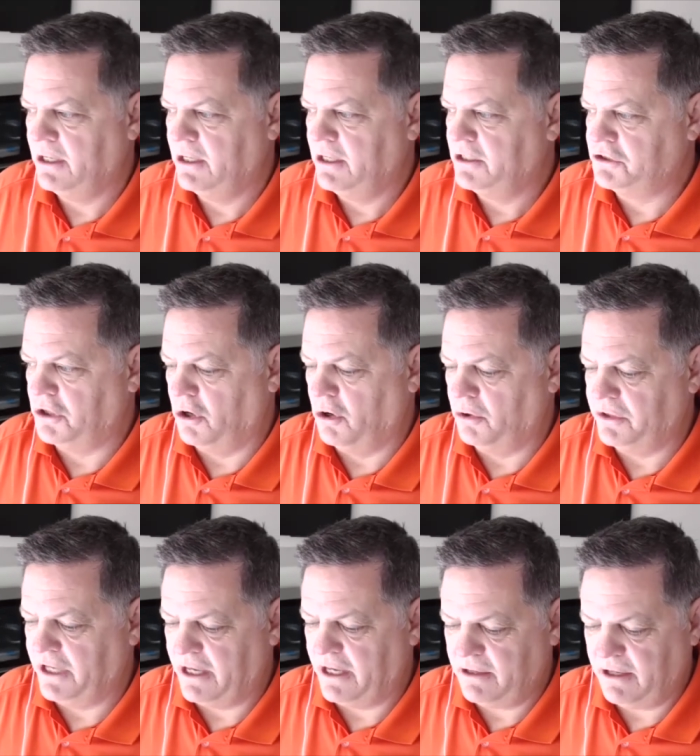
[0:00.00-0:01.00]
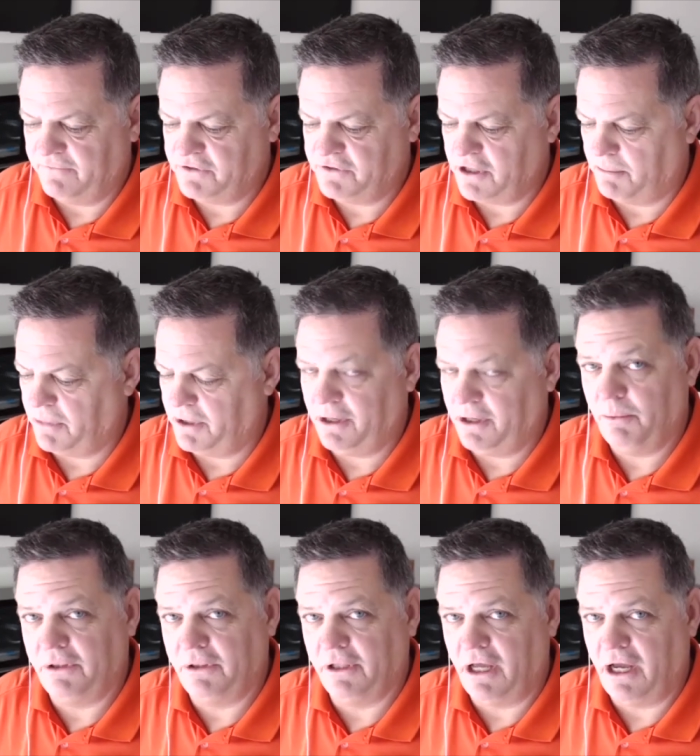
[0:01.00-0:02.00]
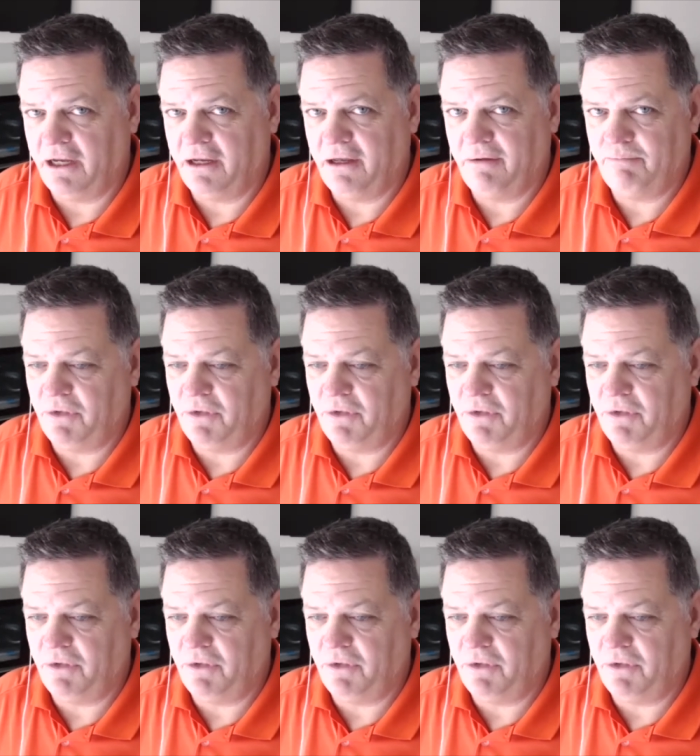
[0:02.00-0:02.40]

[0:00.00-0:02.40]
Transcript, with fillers: so that if somebody would like